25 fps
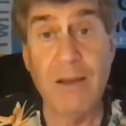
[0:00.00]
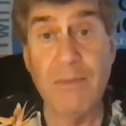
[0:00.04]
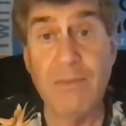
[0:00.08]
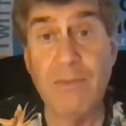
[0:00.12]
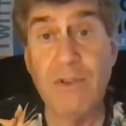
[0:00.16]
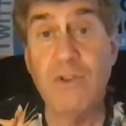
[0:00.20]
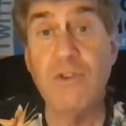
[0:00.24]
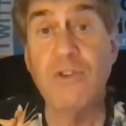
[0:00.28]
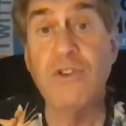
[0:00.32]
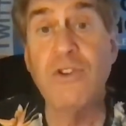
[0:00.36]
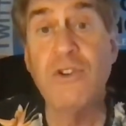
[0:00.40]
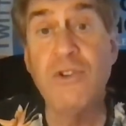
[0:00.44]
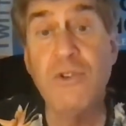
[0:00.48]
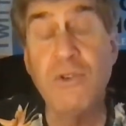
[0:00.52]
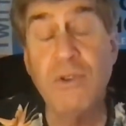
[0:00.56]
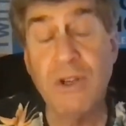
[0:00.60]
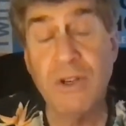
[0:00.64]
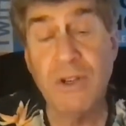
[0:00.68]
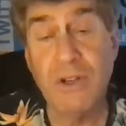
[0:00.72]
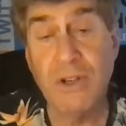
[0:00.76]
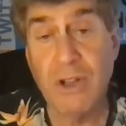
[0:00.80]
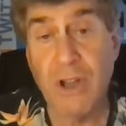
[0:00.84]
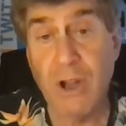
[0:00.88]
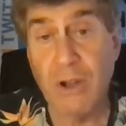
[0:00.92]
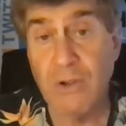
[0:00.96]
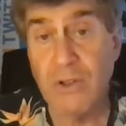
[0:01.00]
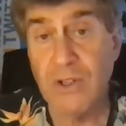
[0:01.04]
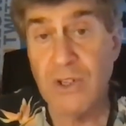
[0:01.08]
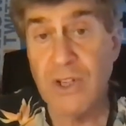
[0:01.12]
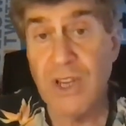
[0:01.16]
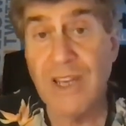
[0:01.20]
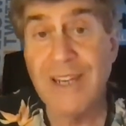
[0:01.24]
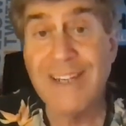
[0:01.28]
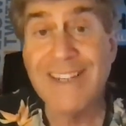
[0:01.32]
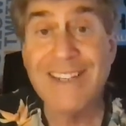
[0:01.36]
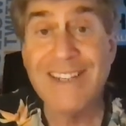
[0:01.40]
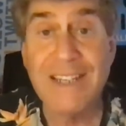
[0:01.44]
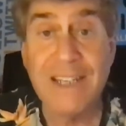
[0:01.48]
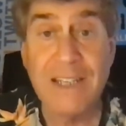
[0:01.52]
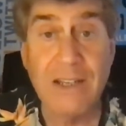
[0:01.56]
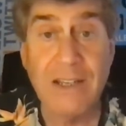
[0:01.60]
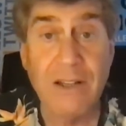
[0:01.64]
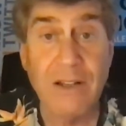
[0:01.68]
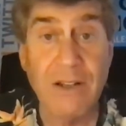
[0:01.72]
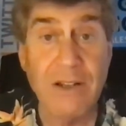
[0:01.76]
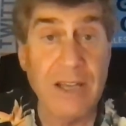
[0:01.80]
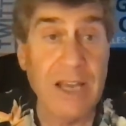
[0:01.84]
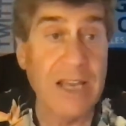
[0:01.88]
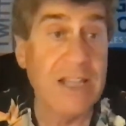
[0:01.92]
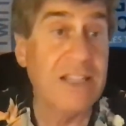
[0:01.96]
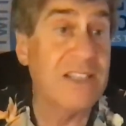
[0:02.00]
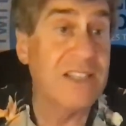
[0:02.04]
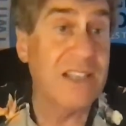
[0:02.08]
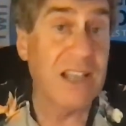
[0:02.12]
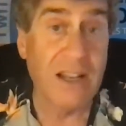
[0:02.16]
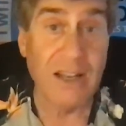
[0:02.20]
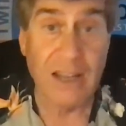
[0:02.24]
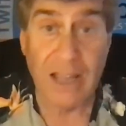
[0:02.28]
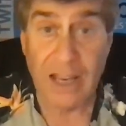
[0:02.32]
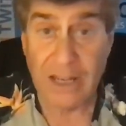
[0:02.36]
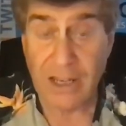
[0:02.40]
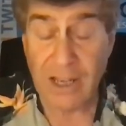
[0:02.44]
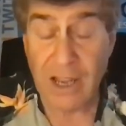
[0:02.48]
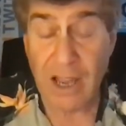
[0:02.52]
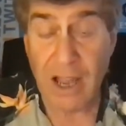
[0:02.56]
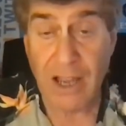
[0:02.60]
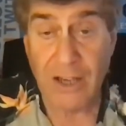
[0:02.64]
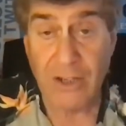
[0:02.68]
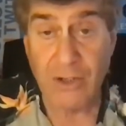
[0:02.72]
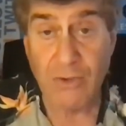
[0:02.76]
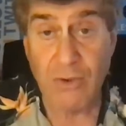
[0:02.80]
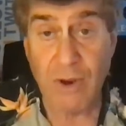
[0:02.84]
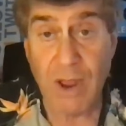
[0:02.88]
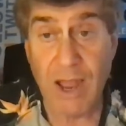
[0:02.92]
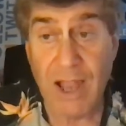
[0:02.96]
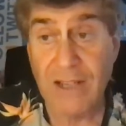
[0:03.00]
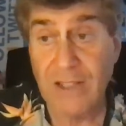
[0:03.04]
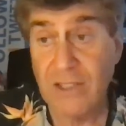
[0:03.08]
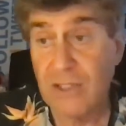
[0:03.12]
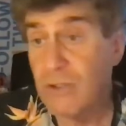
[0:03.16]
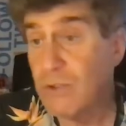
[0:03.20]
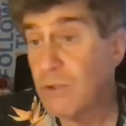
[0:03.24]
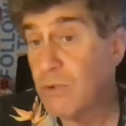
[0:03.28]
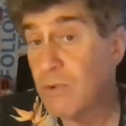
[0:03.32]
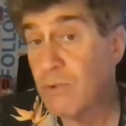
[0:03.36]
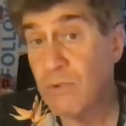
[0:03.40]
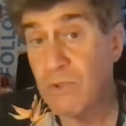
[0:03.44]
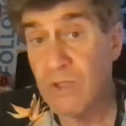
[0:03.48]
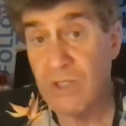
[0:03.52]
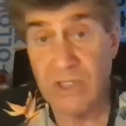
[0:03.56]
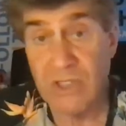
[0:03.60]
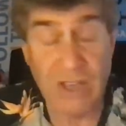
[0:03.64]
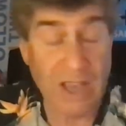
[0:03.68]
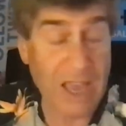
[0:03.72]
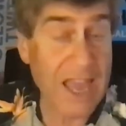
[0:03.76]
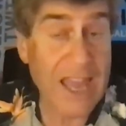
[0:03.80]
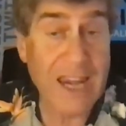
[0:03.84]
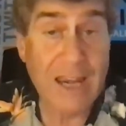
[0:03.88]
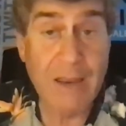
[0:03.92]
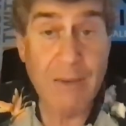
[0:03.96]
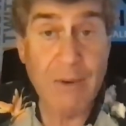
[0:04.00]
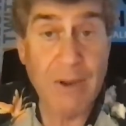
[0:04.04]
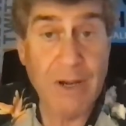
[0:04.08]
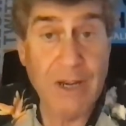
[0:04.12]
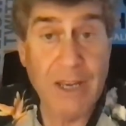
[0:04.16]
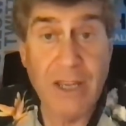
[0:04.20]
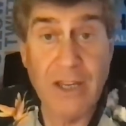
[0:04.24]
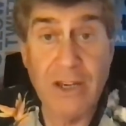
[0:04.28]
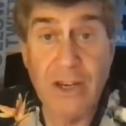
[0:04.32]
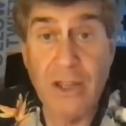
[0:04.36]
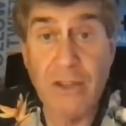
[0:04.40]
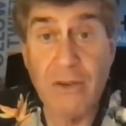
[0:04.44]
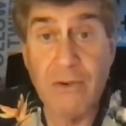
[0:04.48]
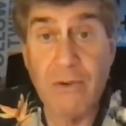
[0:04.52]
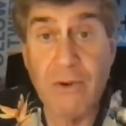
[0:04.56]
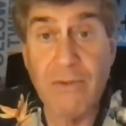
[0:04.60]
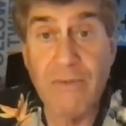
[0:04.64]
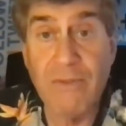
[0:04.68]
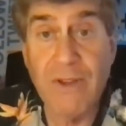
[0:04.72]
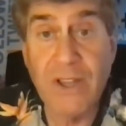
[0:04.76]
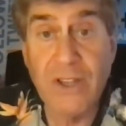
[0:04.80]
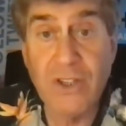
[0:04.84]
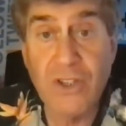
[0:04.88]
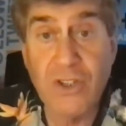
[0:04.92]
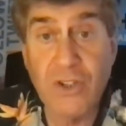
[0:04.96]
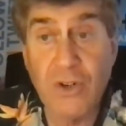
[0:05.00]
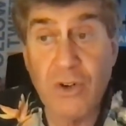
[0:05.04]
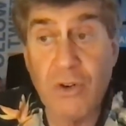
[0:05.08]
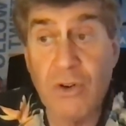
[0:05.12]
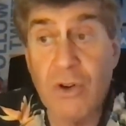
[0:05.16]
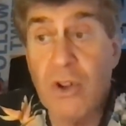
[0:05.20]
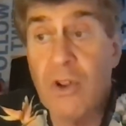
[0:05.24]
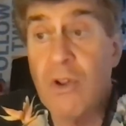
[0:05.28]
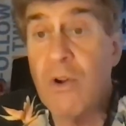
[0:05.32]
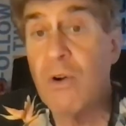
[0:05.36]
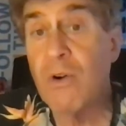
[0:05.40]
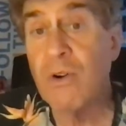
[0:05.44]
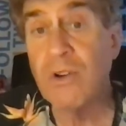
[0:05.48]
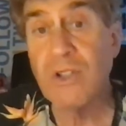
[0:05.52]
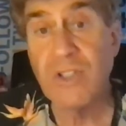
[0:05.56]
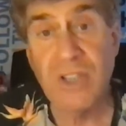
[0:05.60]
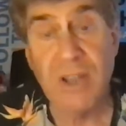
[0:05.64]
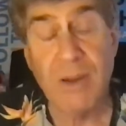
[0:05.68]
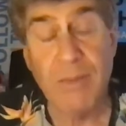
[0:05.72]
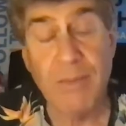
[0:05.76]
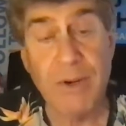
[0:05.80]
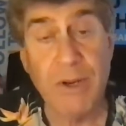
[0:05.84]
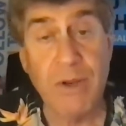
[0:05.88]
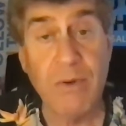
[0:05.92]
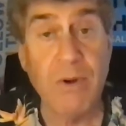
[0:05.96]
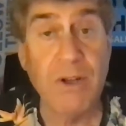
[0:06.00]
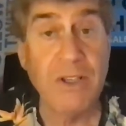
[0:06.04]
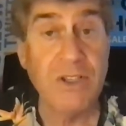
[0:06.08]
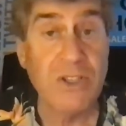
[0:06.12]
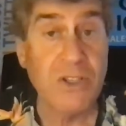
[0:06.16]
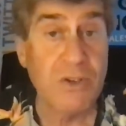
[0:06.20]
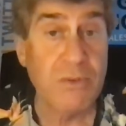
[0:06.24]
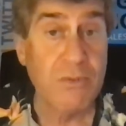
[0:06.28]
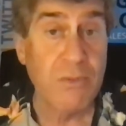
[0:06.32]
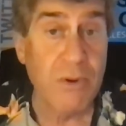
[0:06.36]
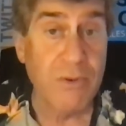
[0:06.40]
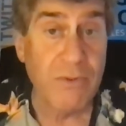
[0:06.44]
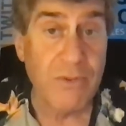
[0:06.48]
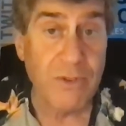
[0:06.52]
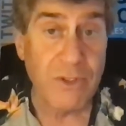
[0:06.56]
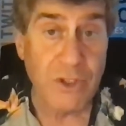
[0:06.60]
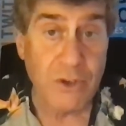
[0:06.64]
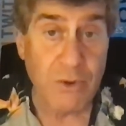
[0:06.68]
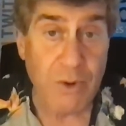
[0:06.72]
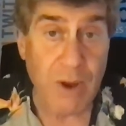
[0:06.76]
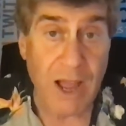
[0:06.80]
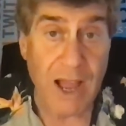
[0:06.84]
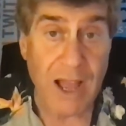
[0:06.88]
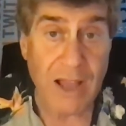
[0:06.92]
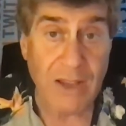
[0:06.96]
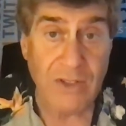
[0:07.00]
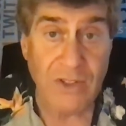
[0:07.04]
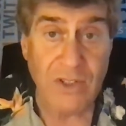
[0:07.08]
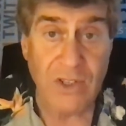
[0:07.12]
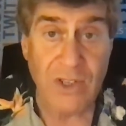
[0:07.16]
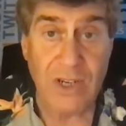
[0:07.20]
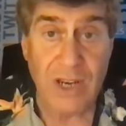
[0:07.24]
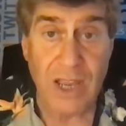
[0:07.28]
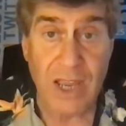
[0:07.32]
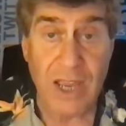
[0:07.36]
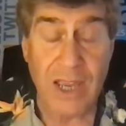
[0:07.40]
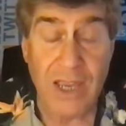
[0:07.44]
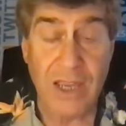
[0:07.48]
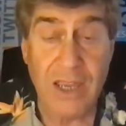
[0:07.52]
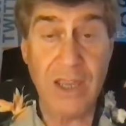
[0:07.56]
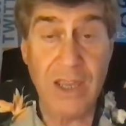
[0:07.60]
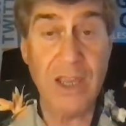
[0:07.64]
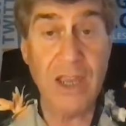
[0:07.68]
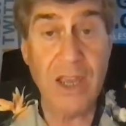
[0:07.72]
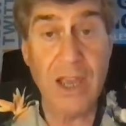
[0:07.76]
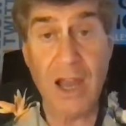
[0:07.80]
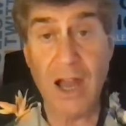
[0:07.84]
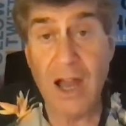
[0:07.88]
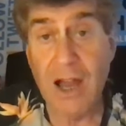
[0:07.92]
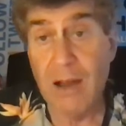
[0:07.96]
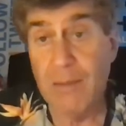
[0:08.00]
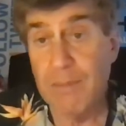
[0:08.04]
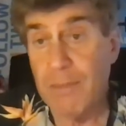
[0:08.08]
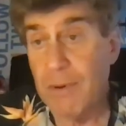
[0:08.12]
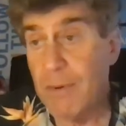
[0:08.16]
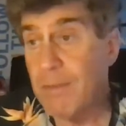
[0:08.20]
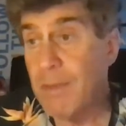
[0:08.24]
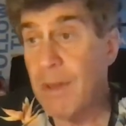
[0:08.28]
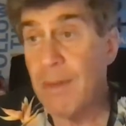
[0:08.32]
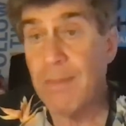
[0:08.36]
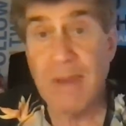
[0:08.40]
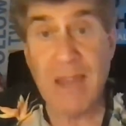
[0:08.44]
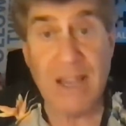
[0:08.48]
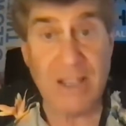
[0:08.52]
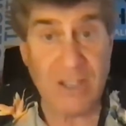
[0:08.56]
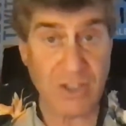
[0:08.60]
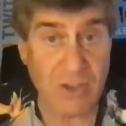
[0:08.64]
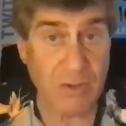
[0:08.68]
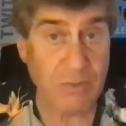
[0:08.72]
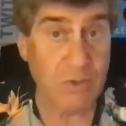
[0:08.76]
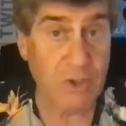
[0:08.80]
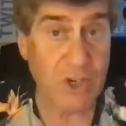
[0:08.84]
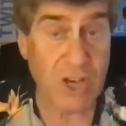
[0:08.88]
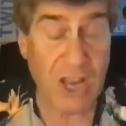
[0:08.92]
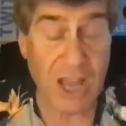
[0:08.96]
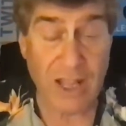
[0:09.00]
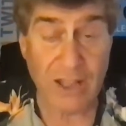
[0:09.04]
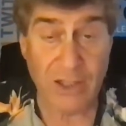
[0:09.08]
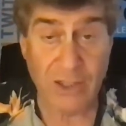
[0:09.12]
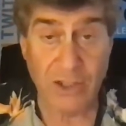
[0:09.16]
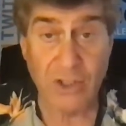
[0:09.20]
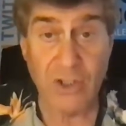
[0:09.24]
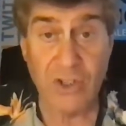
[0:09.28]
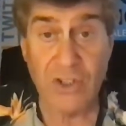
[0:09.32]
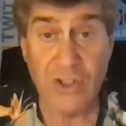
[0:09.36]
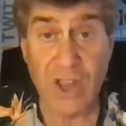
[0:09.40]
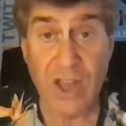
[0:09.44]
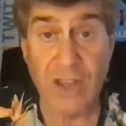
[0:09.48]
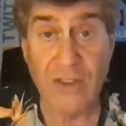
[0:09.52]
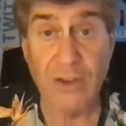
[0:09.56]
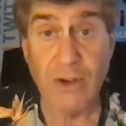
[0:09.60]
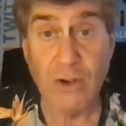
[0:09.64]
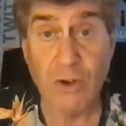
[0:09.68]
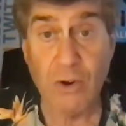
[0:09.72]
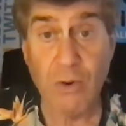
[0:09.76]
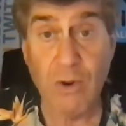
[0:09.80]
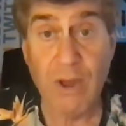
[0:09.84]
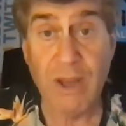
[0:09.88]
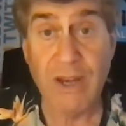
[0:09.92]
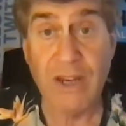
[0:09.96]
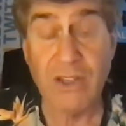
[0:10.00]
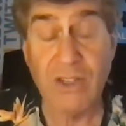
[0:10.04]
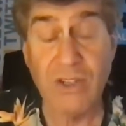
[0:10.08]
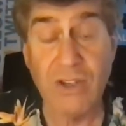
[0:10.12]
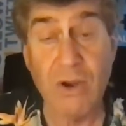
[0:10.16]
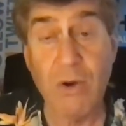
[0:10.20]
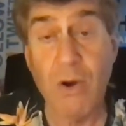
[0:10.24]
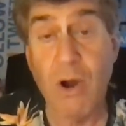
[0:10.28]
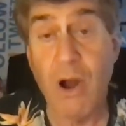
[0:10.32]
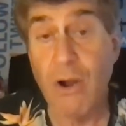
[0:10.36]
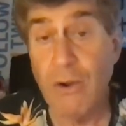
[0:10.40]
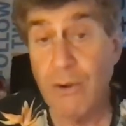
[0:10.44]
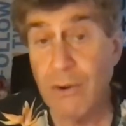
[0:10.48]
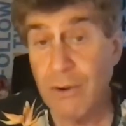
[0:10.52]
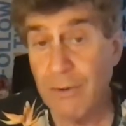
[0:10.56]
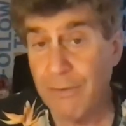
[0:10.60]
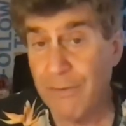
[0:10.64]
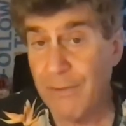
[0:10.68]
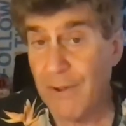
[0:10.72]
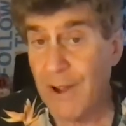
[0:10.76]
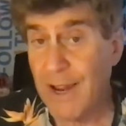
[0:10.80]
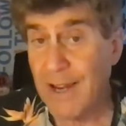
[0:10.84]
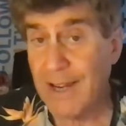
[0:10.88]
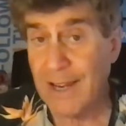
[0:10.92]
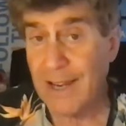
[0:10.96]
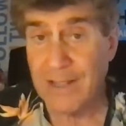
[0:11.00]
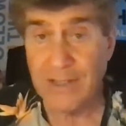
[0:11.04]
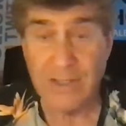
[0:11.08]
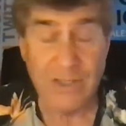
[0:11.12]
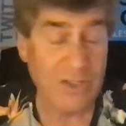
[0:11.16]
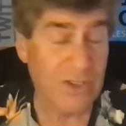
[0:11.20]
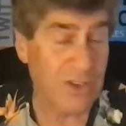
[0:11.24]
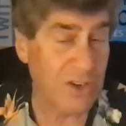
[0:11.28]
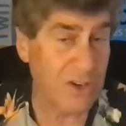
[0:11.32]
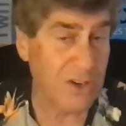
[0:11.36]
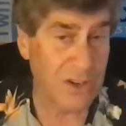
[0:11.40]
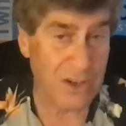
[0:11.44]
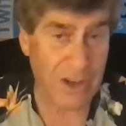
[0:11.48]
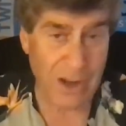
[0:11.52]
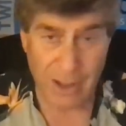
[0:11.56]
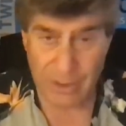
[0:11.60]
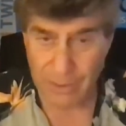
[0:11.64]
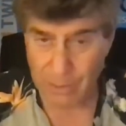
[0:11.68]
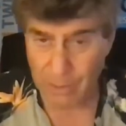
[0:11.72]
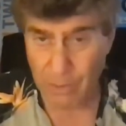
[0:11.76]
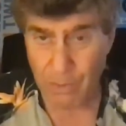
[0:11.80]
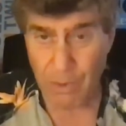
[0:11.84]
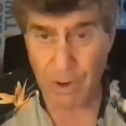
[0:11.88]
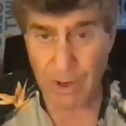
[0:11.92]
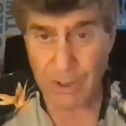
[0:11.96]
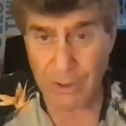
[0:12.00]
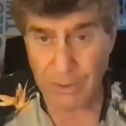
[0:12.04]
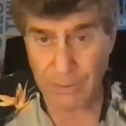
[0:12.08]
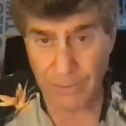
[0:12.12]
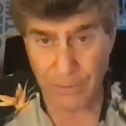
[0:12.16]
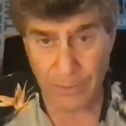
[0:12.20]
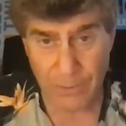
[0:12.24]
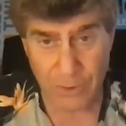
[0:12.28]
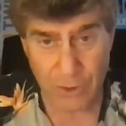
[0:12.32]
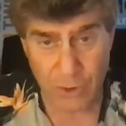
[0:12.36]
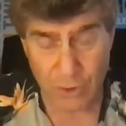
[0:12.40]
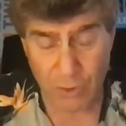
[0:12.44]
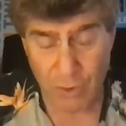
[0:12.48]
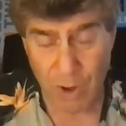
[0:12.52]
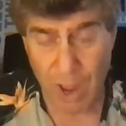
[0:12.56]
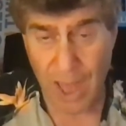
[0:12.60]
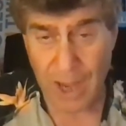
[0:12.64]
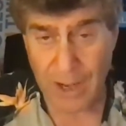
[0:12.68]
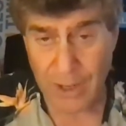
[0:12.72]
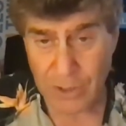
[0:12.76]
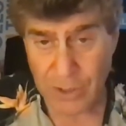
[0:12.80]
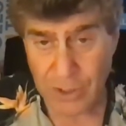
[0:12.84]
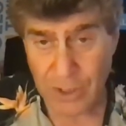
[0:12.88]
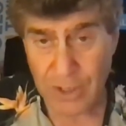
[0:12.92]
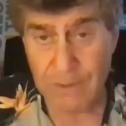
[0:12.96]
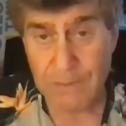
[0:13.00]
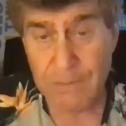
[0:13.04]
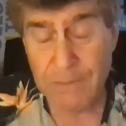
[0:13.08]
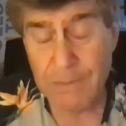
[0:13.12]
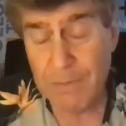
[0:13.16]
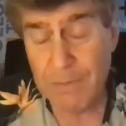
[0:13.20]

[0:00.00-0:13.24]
You can negotiate a deal and sell that contract to anybody, another investor, or somebody who wants to move into a house today, but maybe has some challenges on their credit. So owner finance is another wonderful strategy.